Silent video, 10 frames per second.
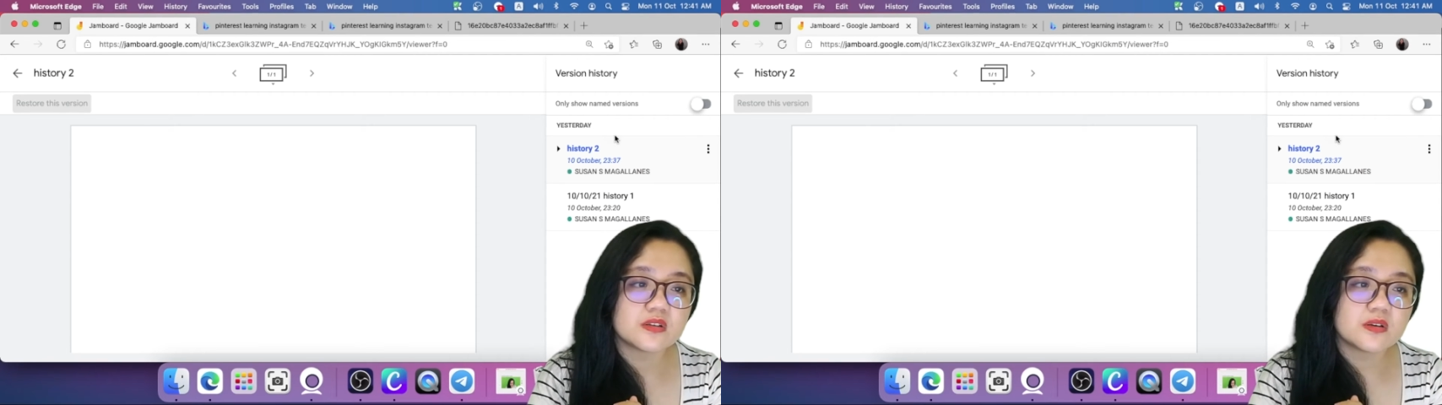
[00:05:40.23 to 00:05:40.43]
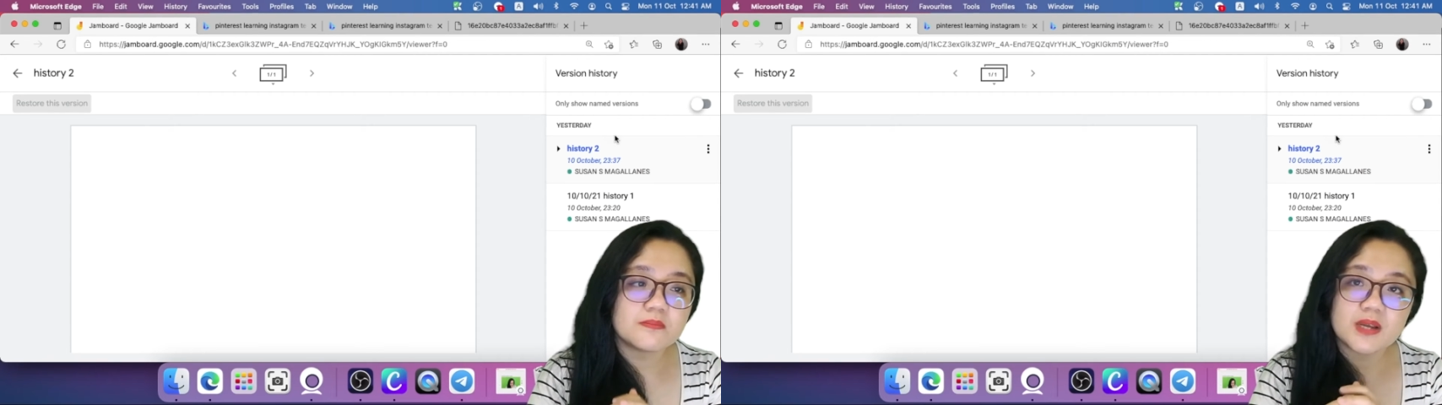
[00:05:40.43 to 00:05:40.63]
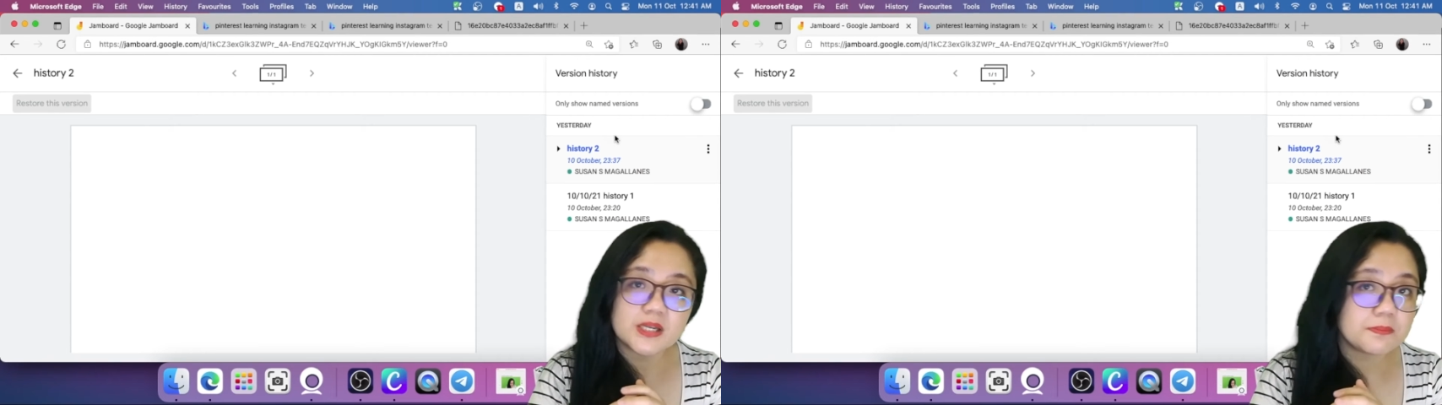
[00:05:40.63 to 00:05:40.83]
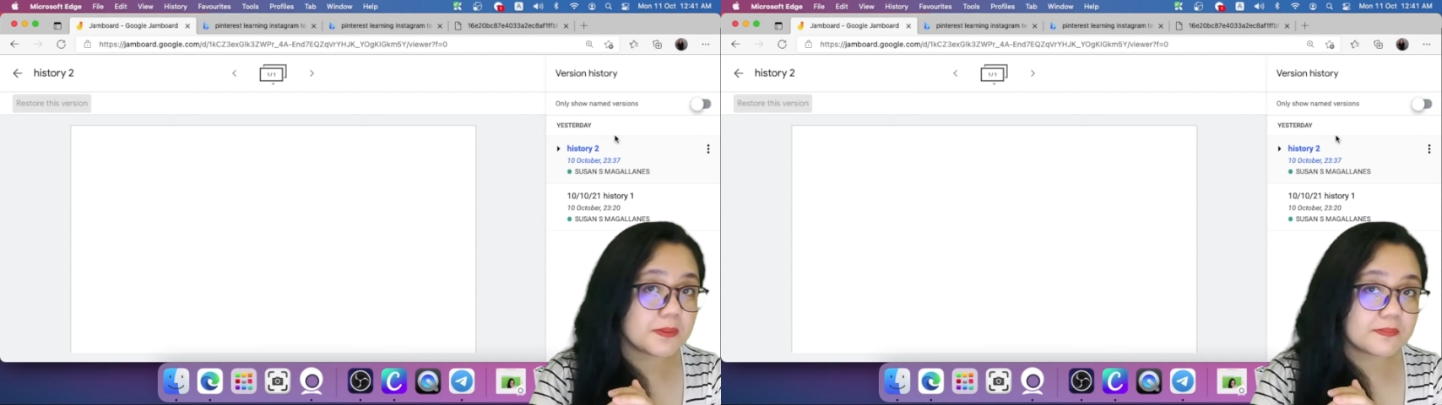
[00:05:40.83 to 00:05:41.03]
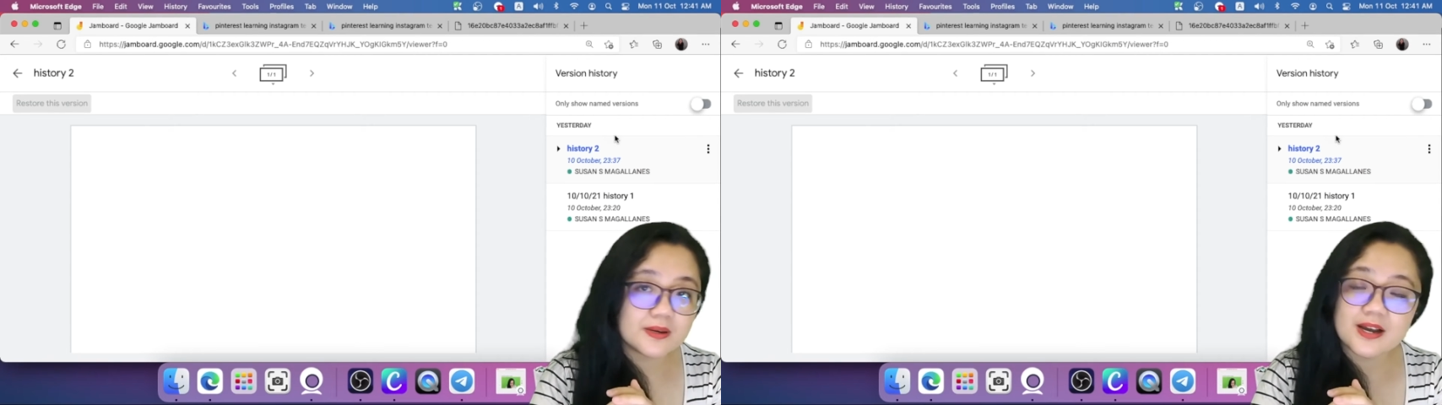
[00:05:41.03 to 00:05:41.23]
Many
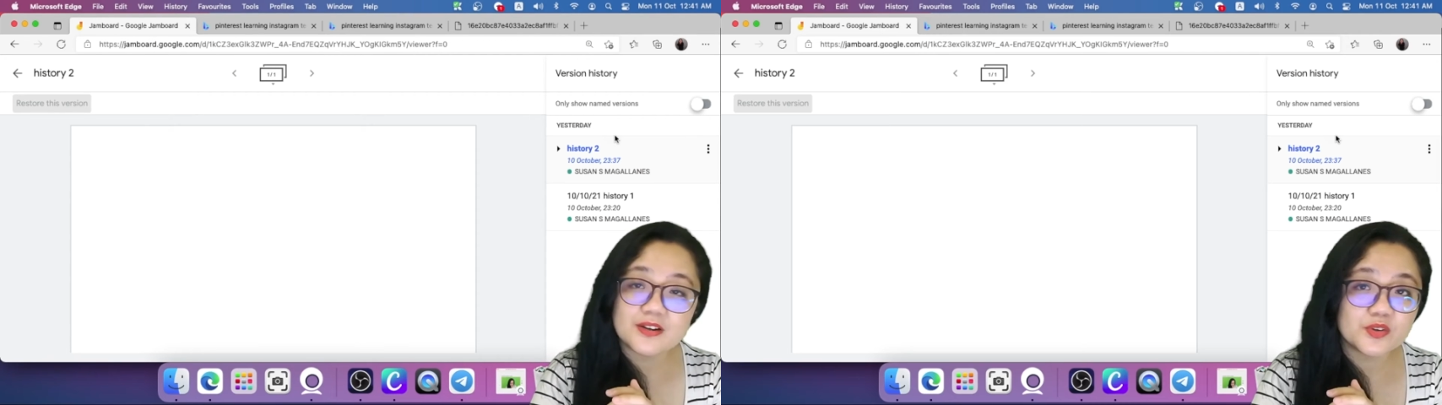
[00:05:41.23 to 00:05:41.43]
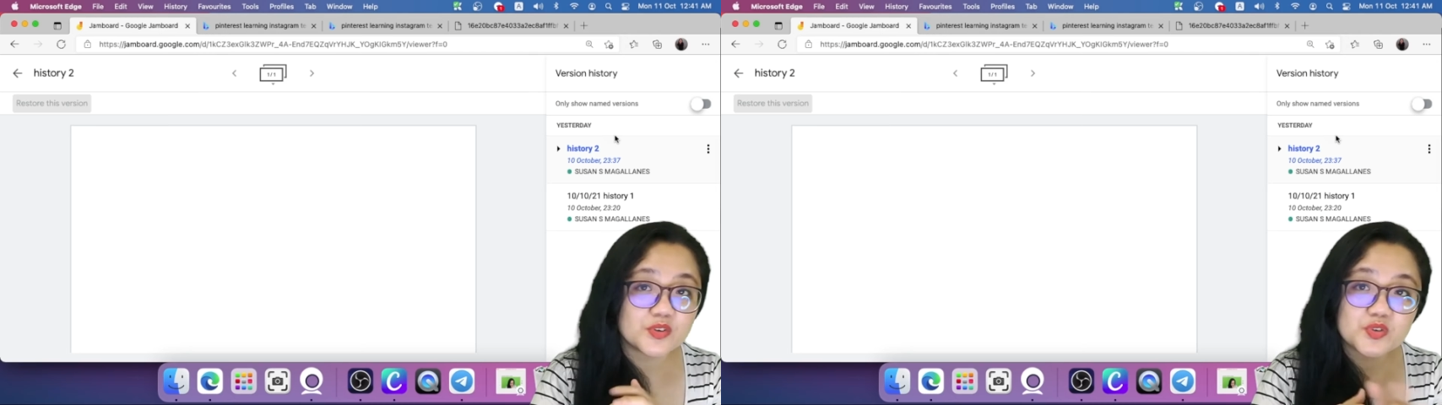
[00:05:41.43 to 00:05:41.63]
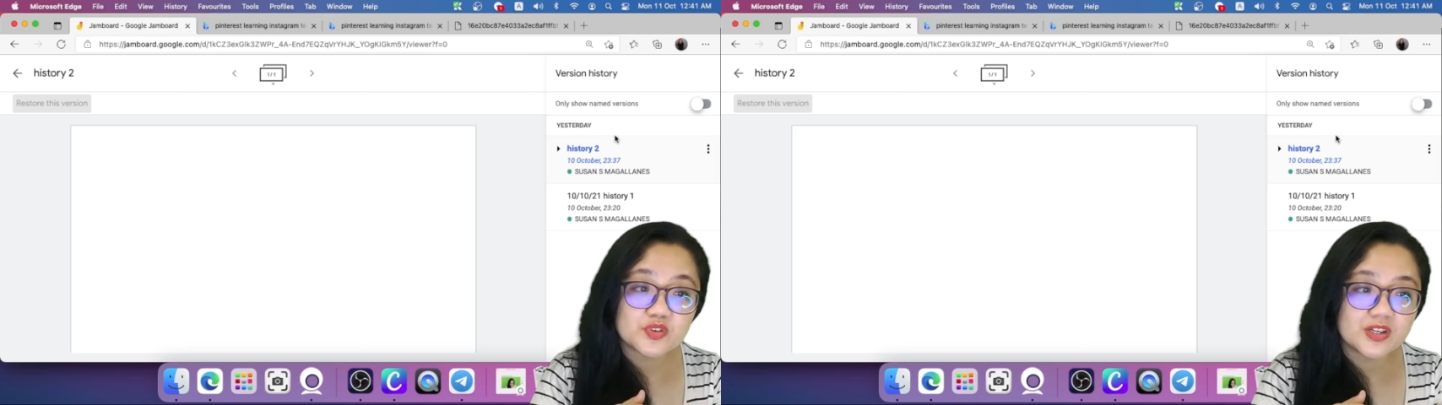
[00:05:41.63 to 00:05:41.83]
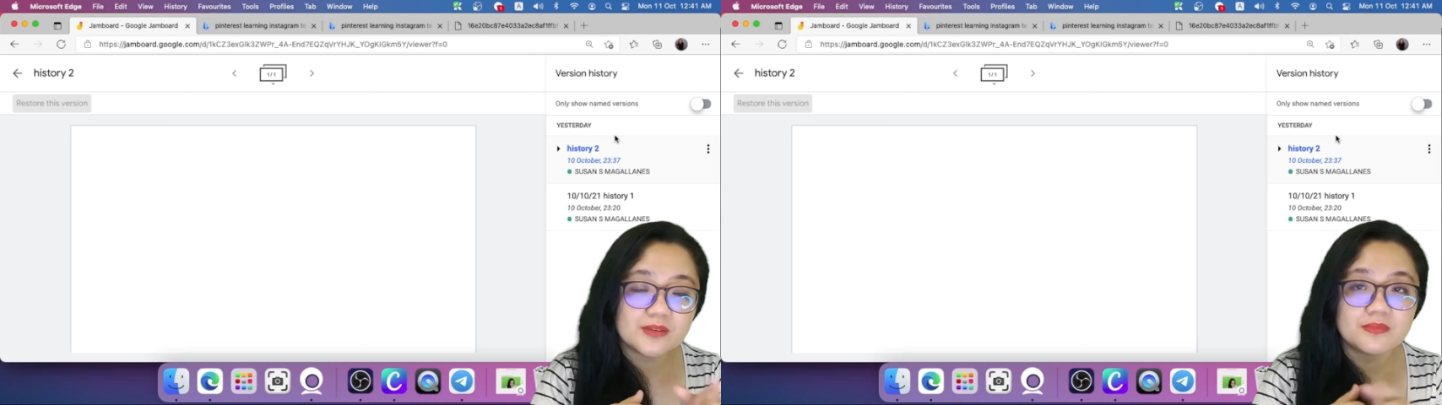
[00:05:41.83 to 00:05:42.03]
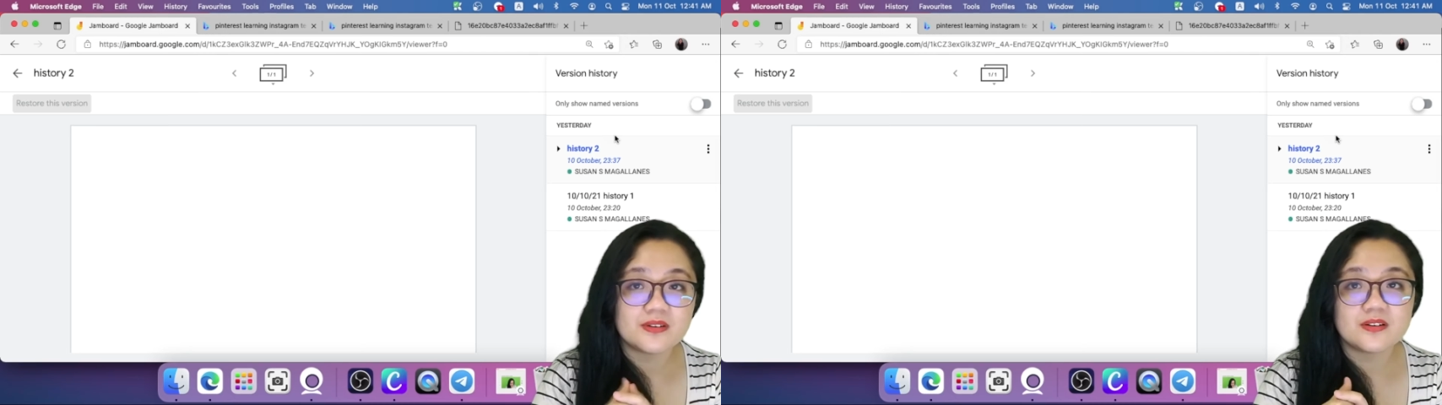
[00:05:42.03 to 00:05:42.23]
people are not
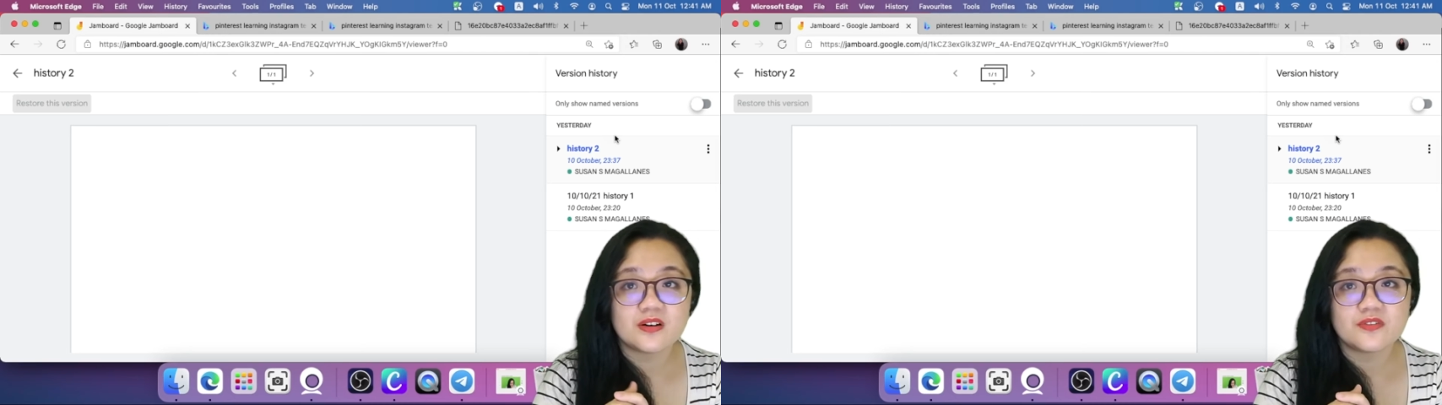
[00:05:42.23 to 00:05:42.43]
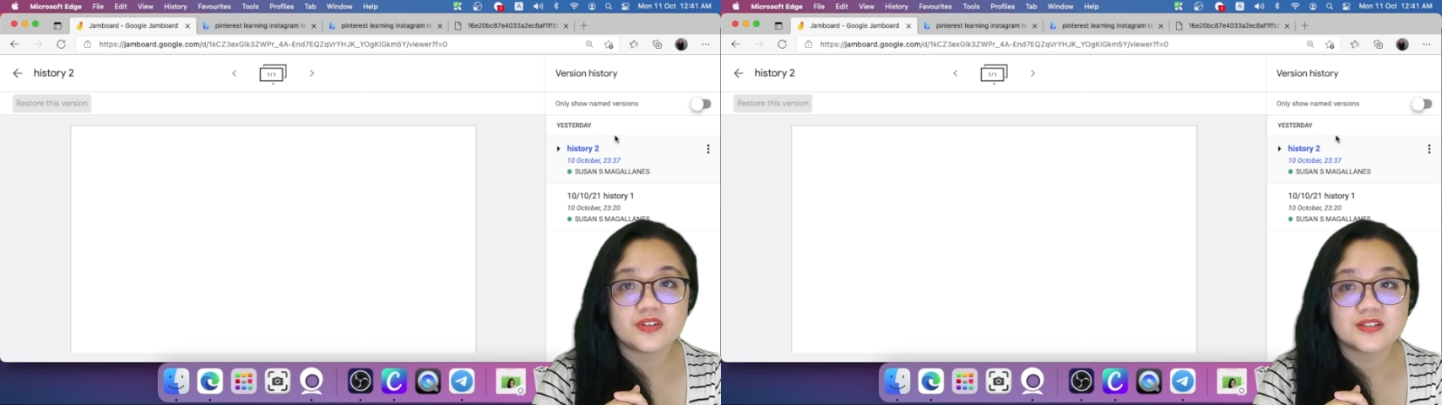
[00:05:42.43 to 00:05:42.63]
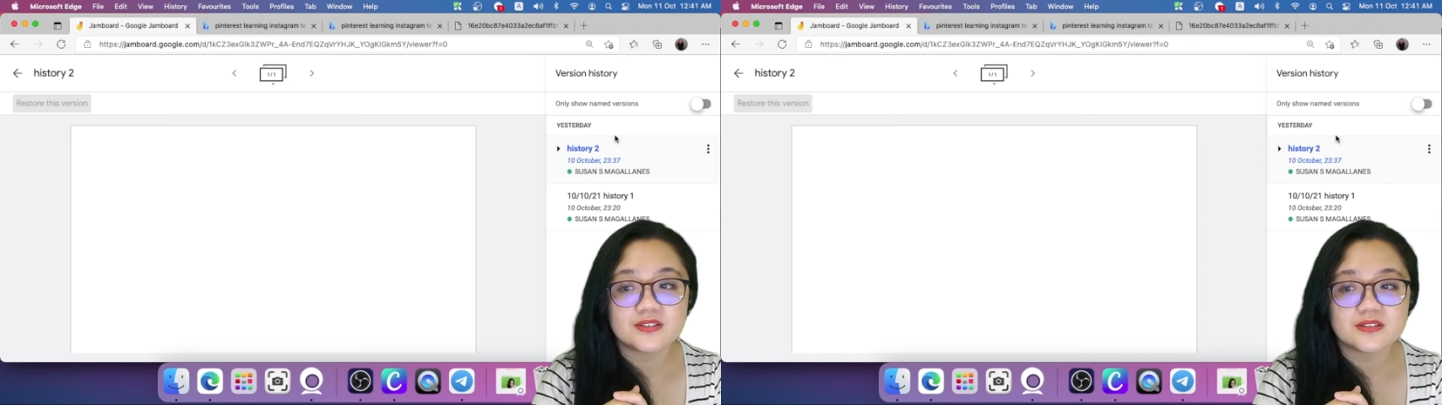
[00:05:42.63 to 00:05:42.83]
trained of this.